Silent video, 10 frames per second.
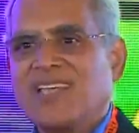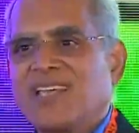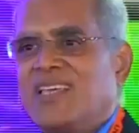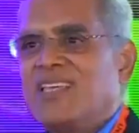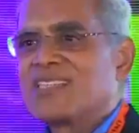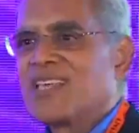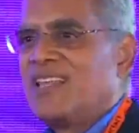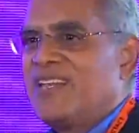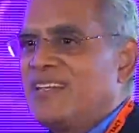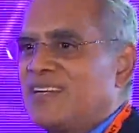He is a
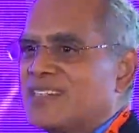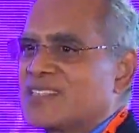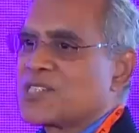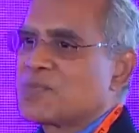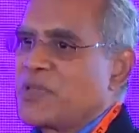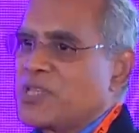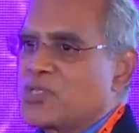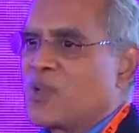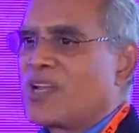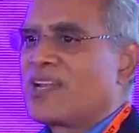leader, is a
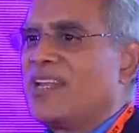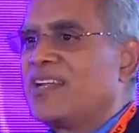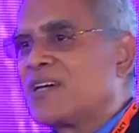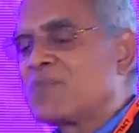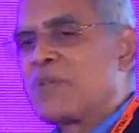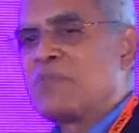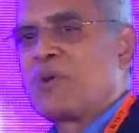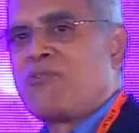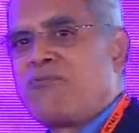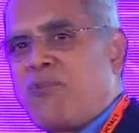spiritual leader.
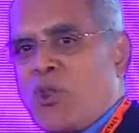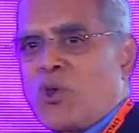People follow